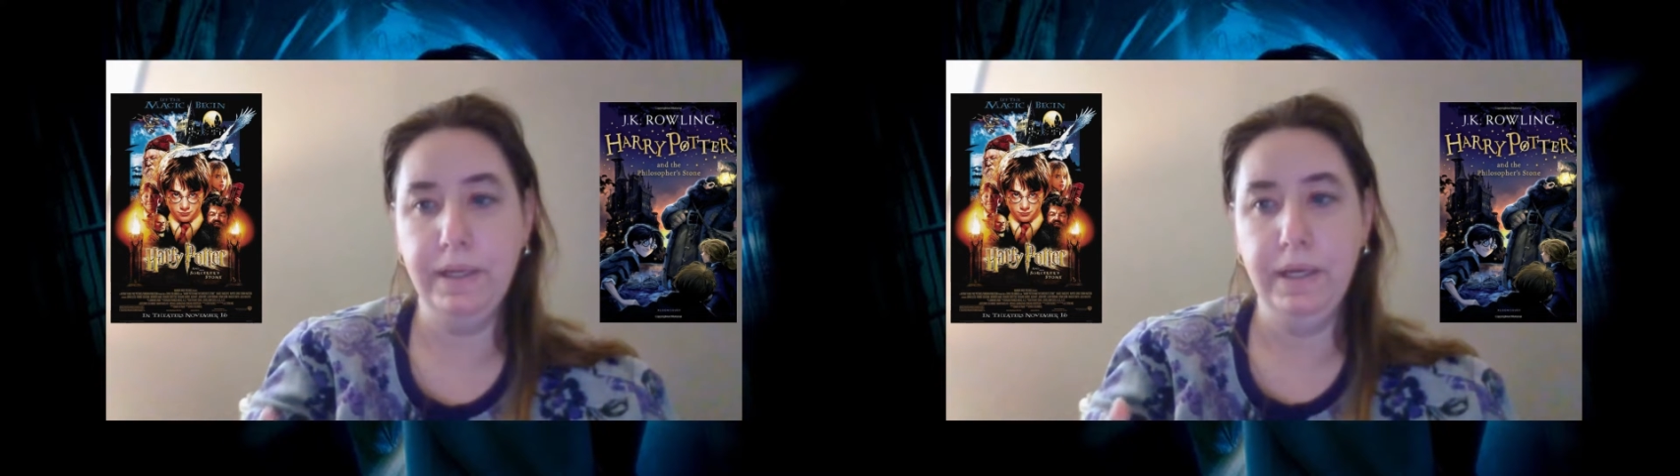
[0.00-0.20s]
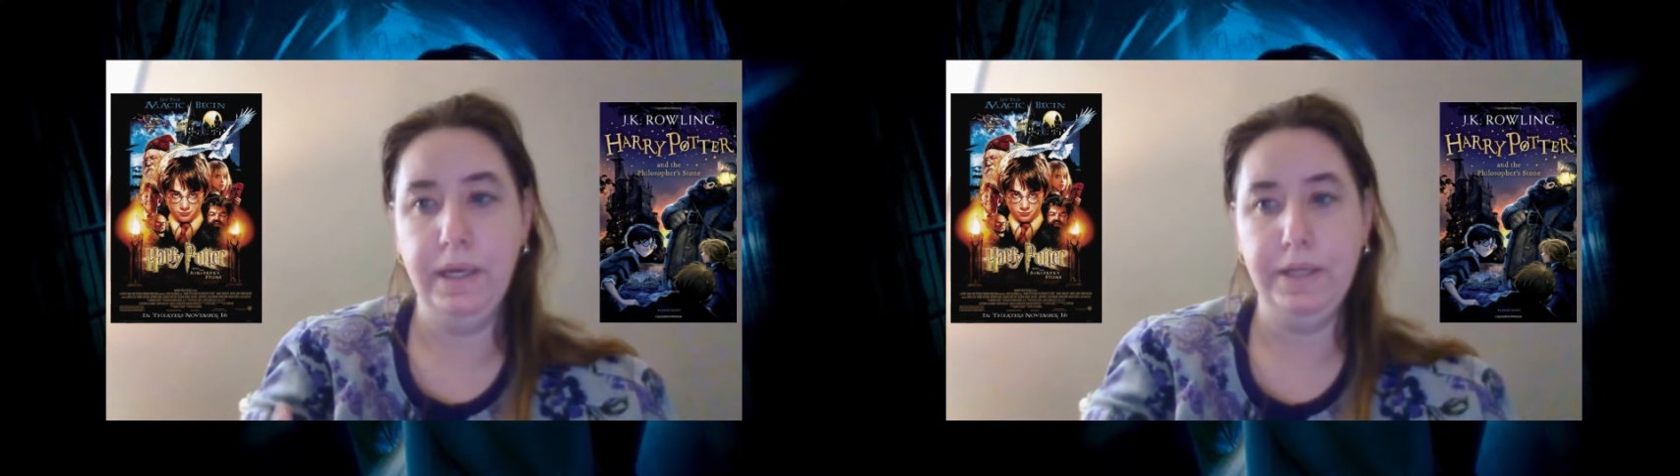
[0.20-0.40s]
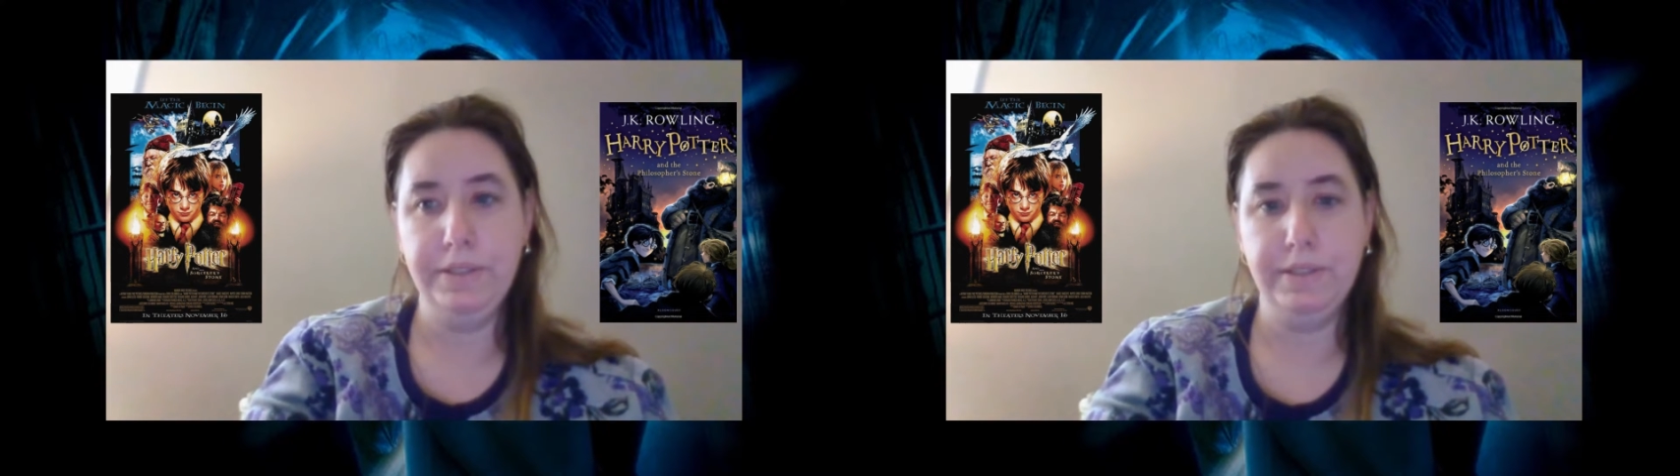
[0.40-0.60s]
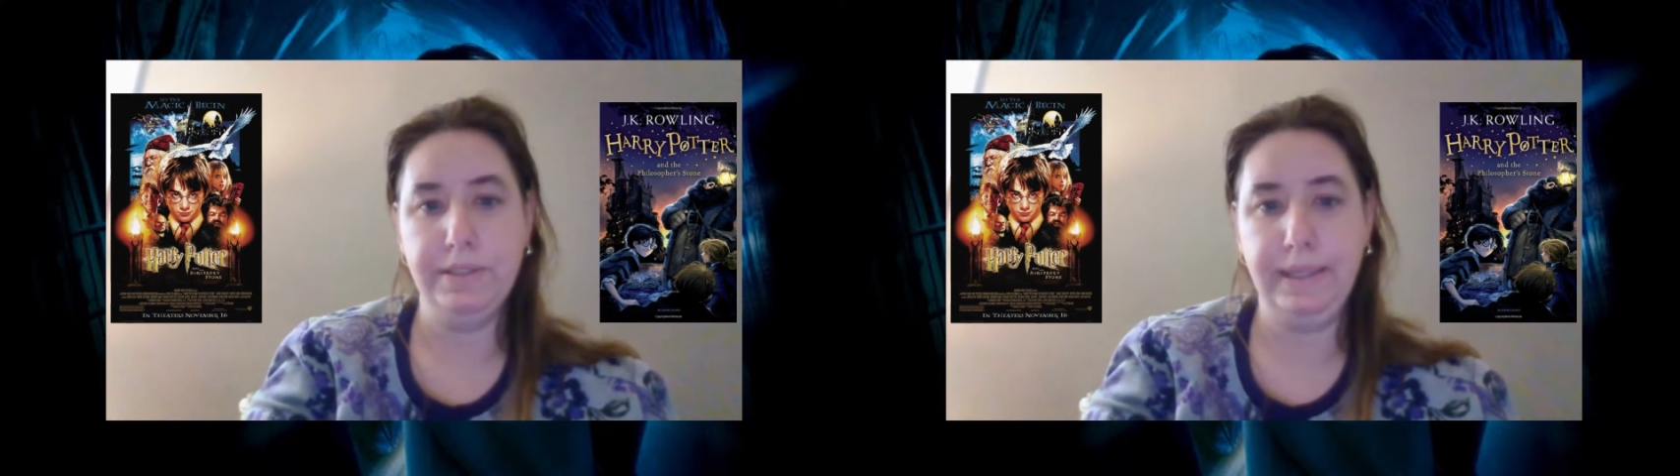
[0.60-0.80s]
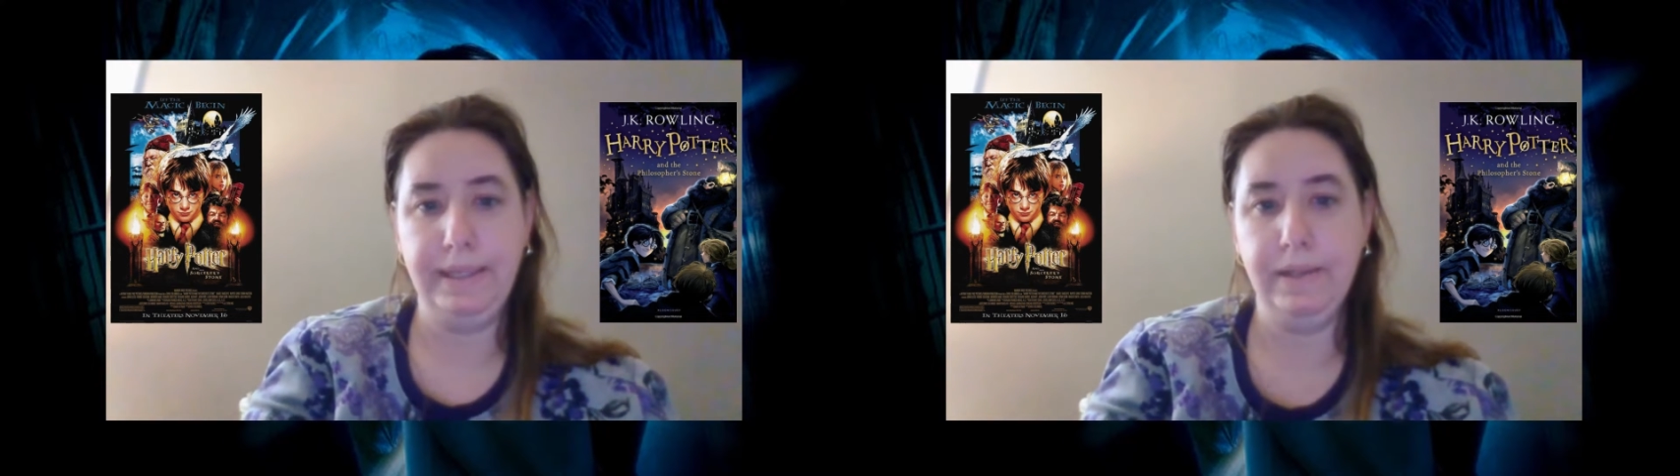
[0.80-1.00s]
is just
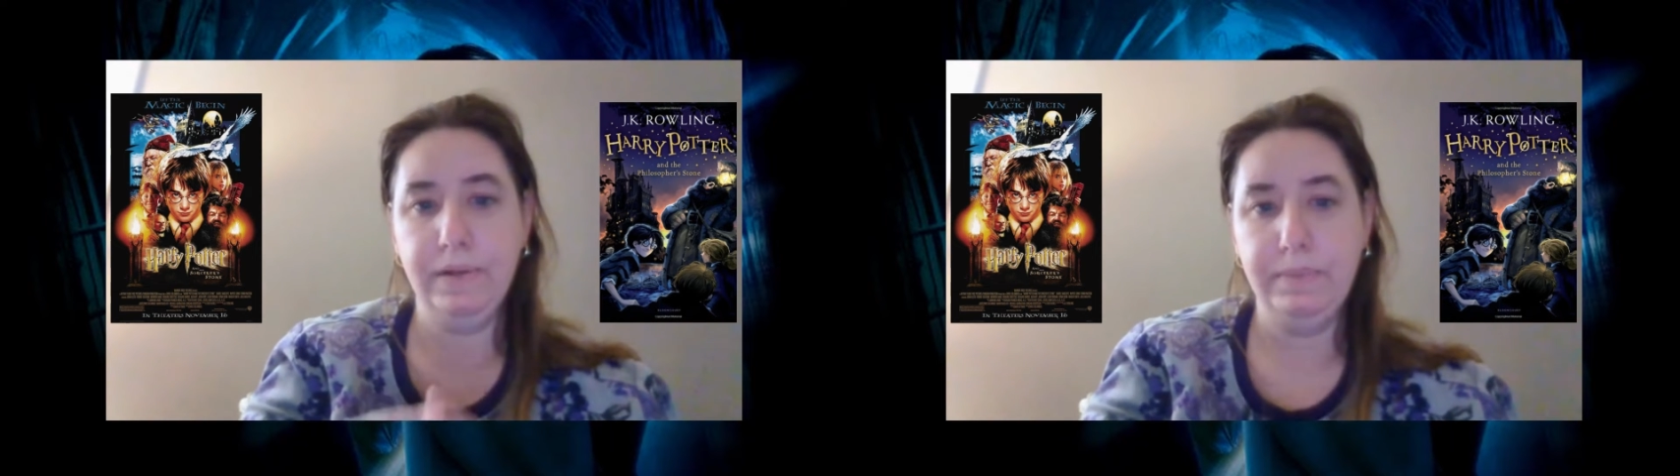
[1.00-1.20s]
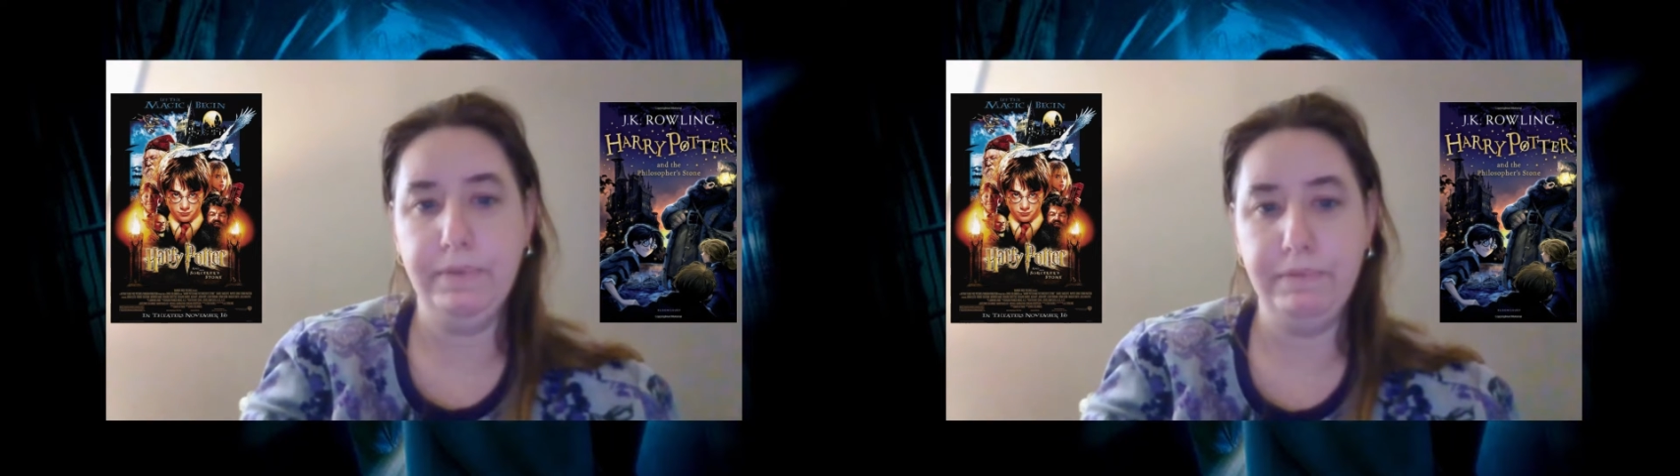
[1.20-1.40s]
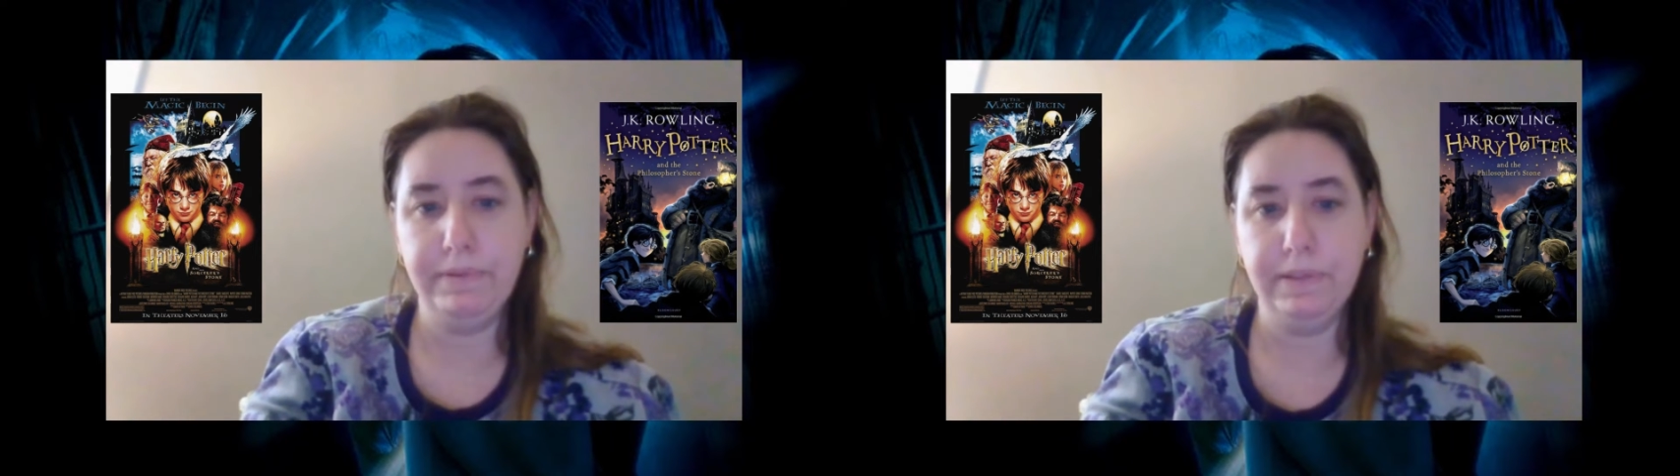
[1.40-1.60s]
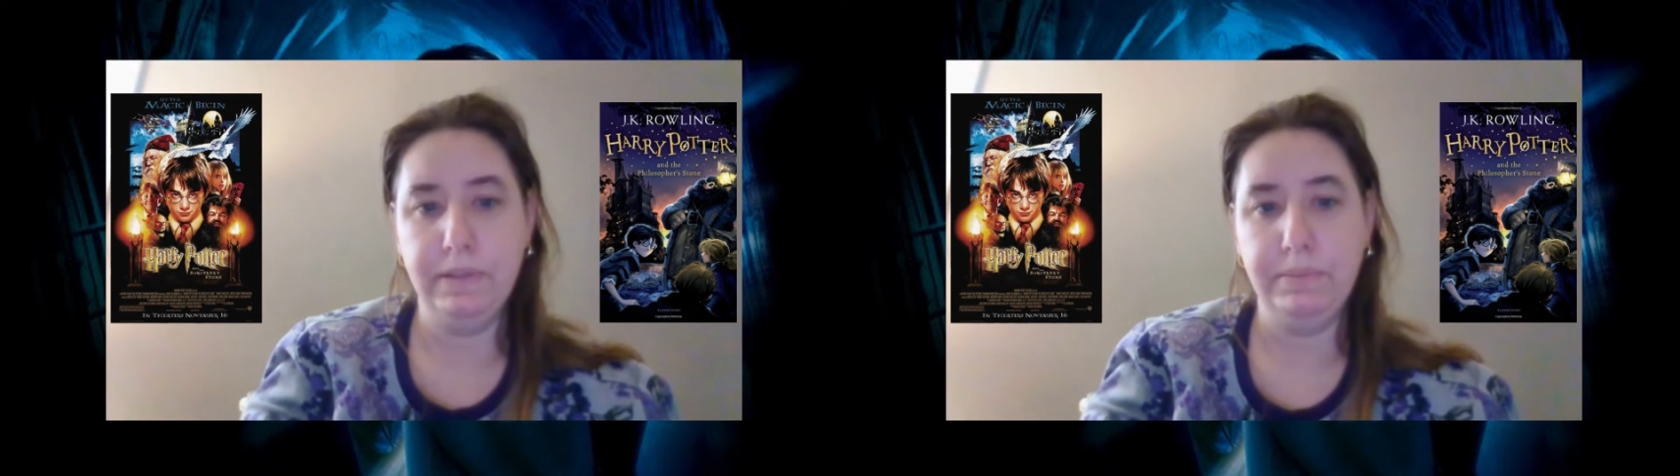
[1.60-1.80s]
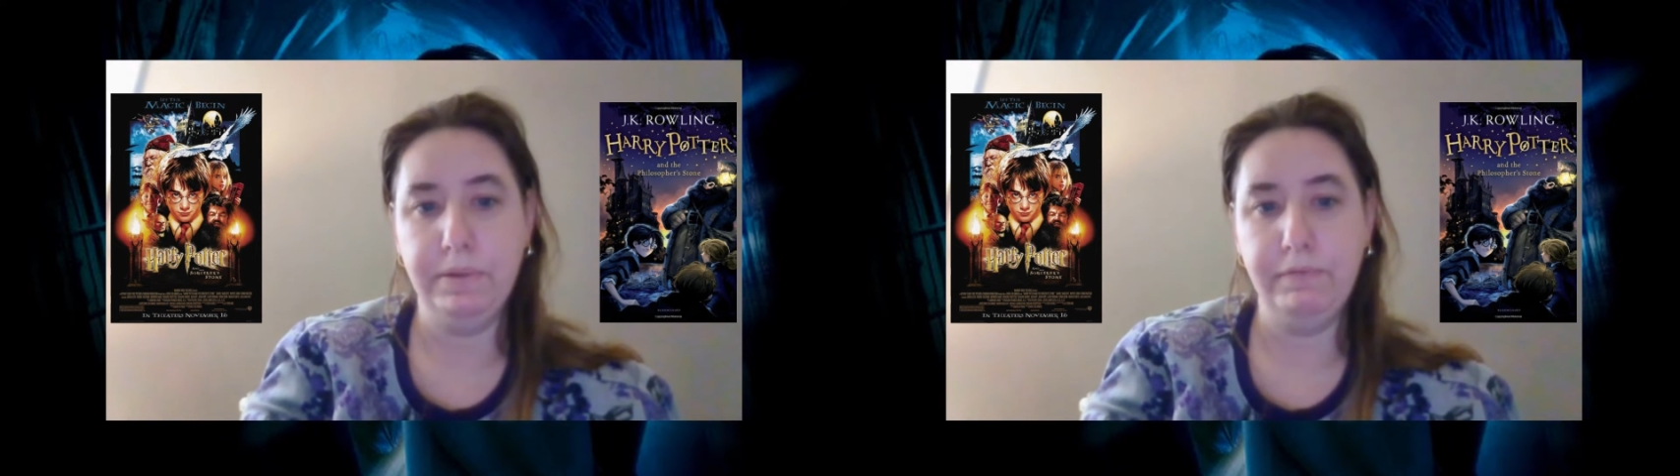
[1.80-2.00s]
like a little bit of a slow
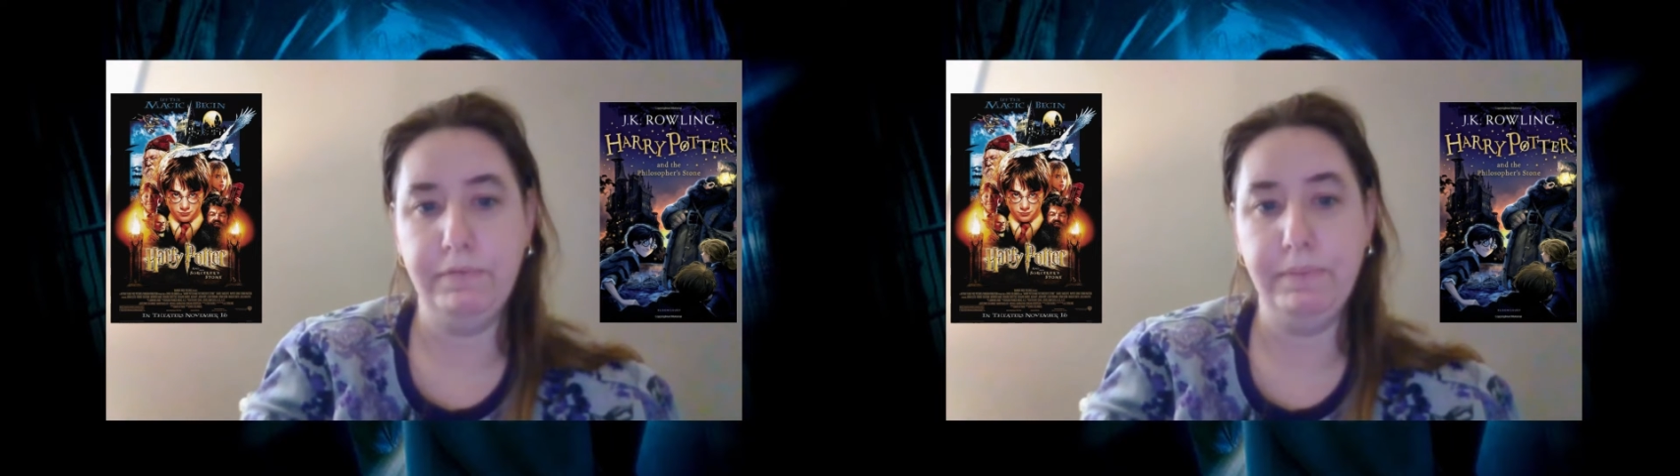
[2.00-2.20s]
burn for me,